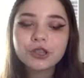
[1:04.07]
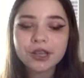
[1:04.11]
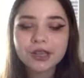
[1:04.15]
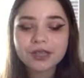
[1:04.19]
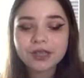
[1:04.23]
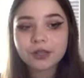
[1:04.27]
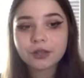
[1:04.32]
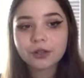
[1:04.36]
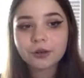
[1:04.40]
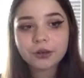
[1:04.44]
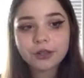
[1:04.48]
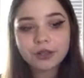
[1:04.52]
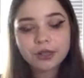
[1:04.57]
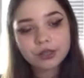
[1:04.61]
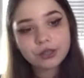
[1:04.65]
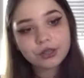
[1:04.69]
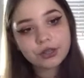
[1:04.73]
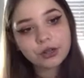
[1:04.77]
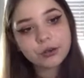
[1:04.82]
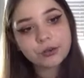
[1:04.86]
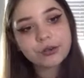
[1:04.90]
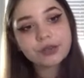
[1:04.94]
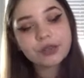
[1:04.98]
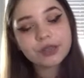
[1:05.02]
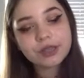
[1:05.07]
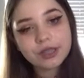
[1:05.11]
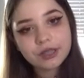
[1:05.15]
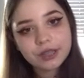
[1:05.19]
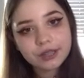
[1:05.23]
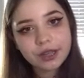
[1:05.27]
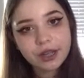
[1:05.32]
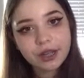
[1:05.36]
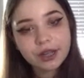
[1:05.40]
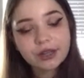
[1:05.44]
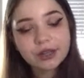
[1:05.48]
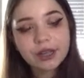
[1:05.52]
are going to start with the
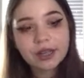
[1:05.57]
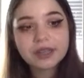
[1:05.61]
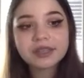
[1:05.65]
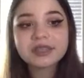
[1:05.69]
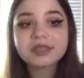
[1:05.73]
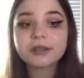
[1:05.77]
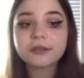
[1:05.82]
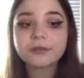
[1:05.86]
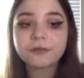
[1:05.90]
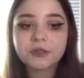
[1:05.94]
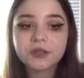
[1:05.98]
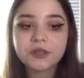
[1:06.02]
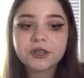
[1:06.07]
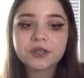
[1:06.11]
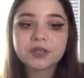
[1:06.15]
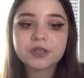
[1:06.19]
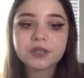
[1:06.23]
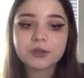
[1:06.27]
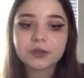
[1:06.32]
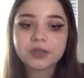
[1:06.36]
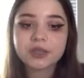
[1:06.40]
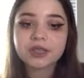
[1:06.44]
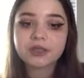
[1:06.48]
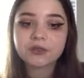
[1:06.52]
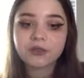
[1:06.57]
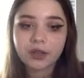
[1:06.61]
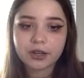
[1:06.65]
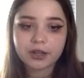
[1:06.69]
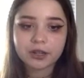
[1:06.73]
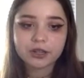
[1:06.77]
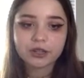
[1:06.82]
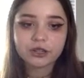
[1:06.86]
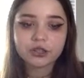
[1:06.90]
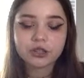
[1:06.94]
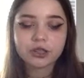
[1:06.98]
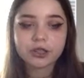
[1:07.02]
sun as the first source of
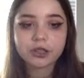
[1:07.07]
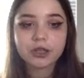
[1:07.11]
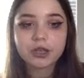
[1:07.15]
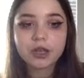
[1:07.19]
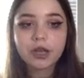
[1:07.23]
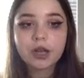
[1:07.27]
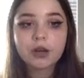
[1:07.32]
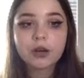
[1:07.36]
energy,